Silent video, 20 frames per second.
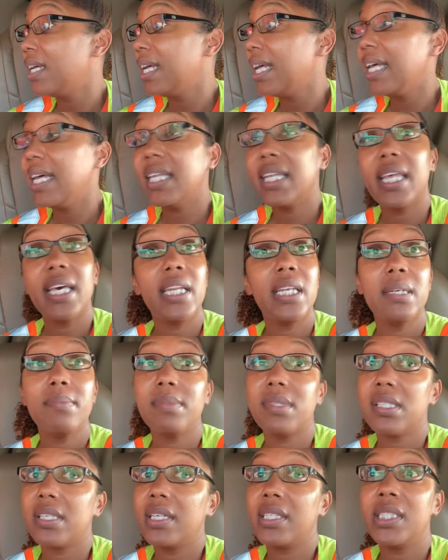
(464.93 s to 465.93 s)
and let him
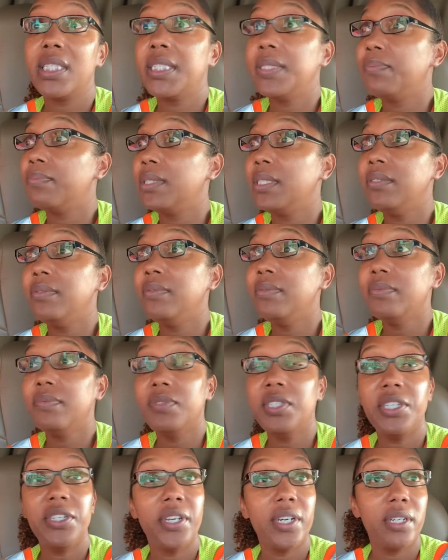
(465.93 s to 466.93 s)
tell it. We
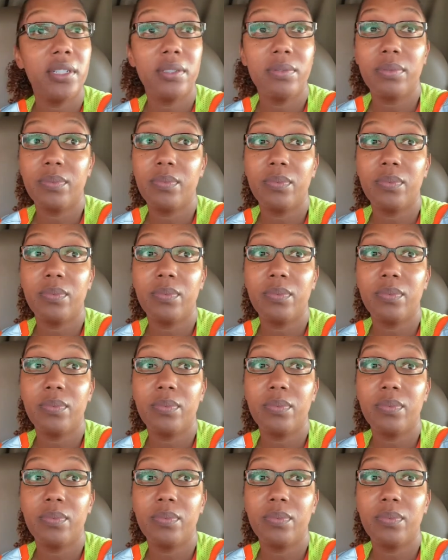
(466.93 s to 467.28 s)
you know